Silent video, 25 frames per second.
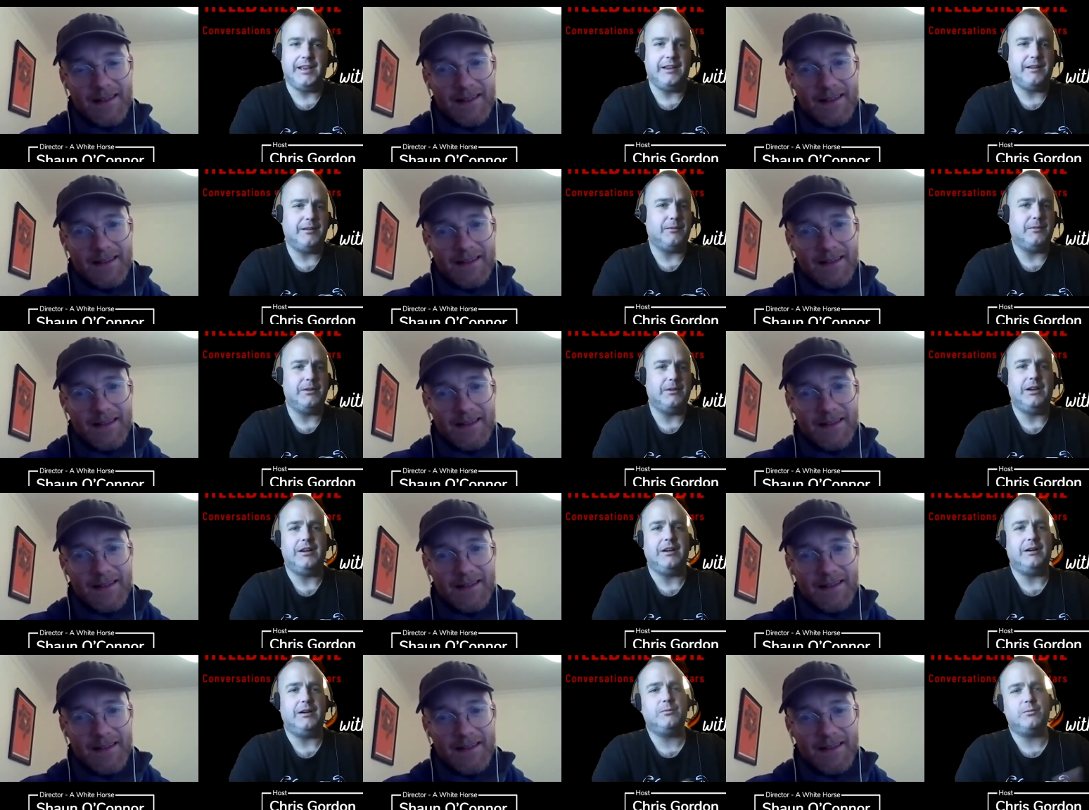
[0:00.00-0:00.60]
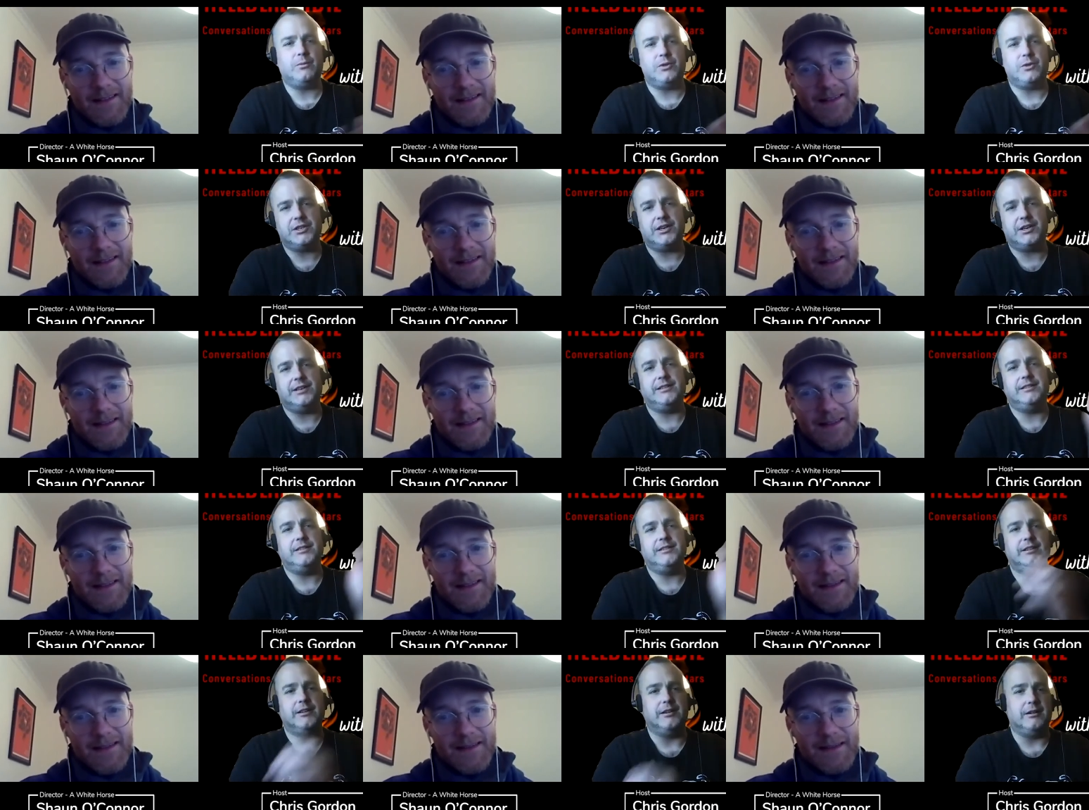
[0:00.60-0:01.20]
Speaker 1: I'll watch. I
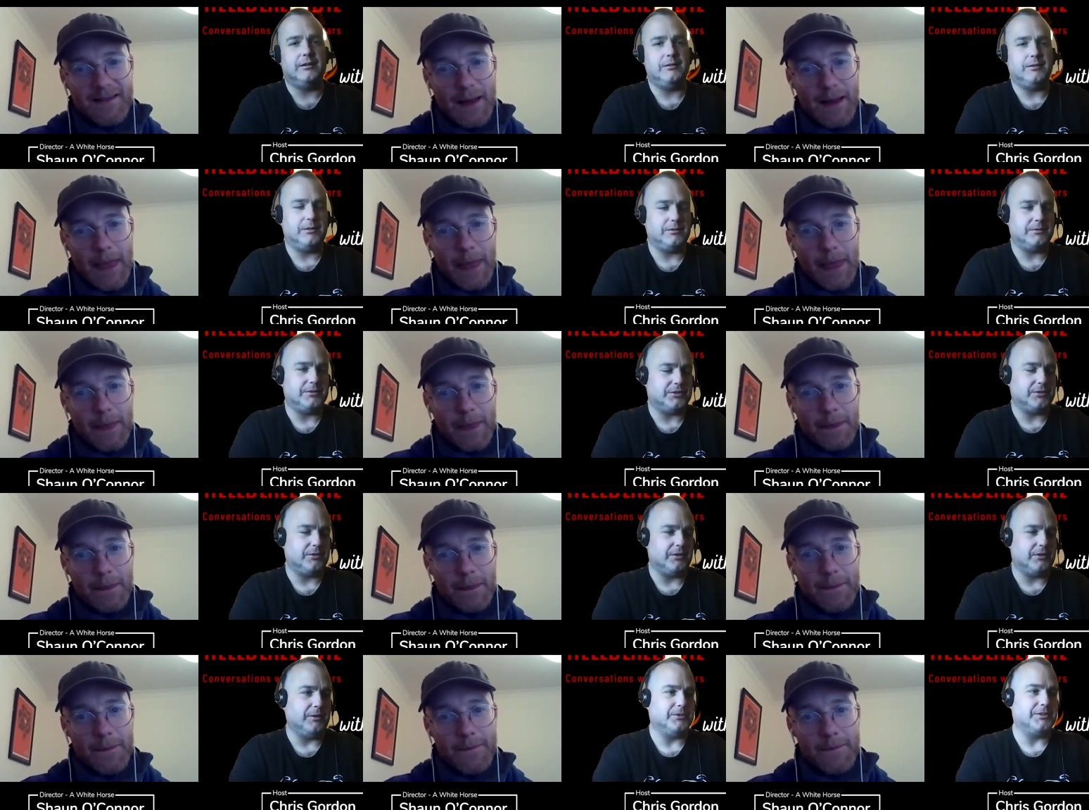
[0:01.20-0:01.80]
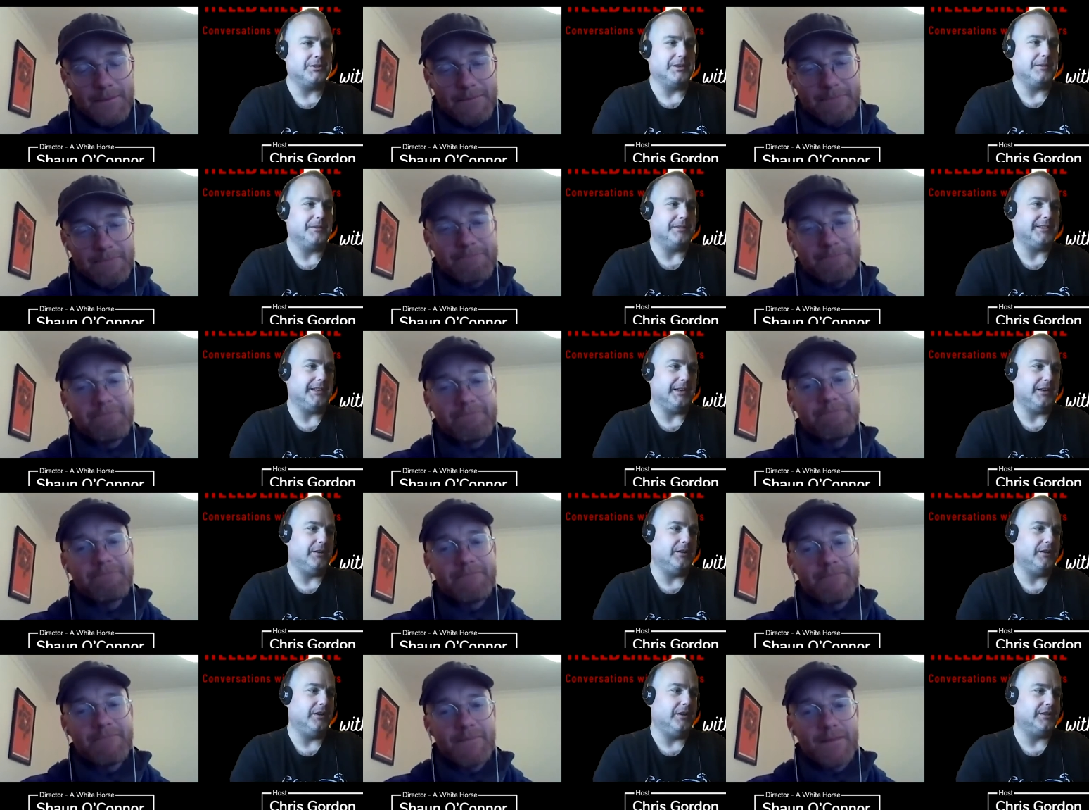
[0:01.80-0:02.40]
was going to
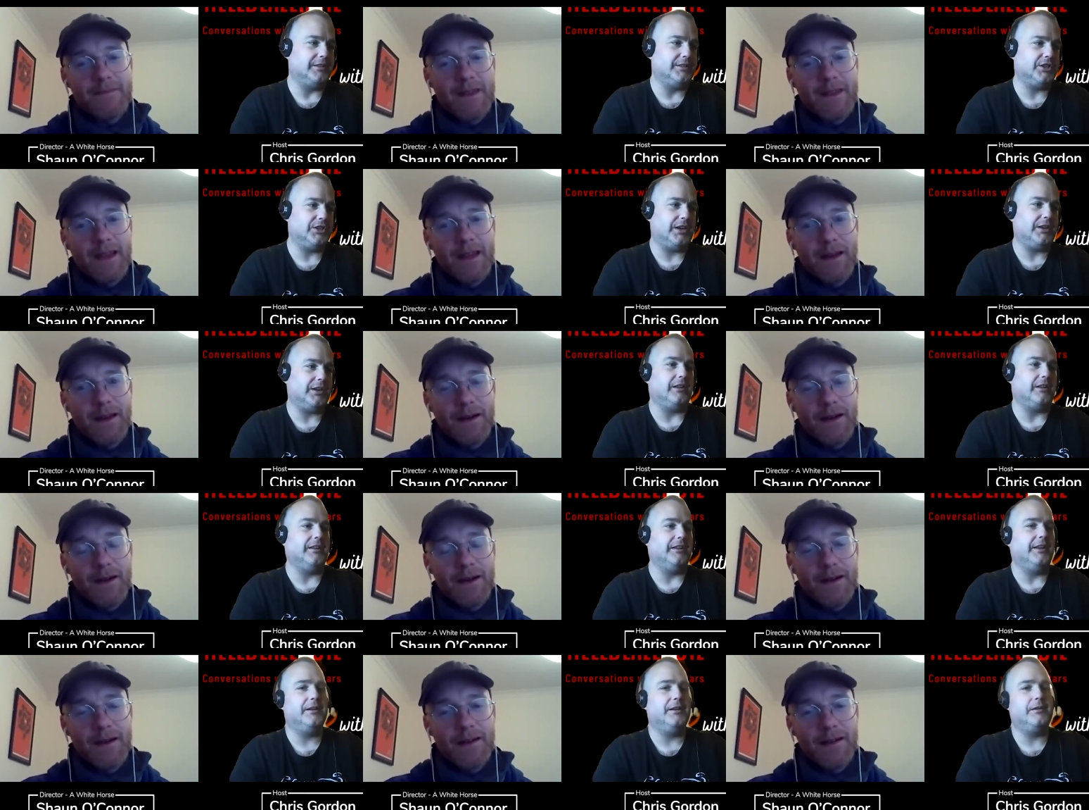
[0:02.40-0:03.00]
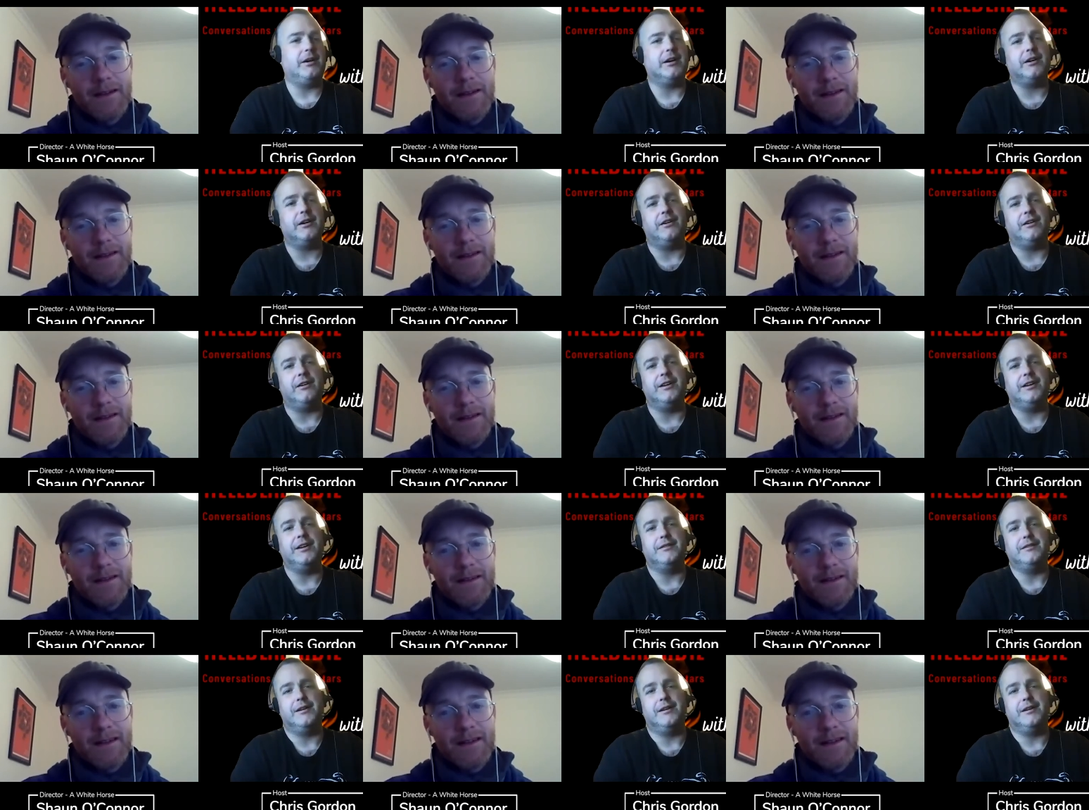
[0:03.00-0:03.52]
say a channel, and I can't.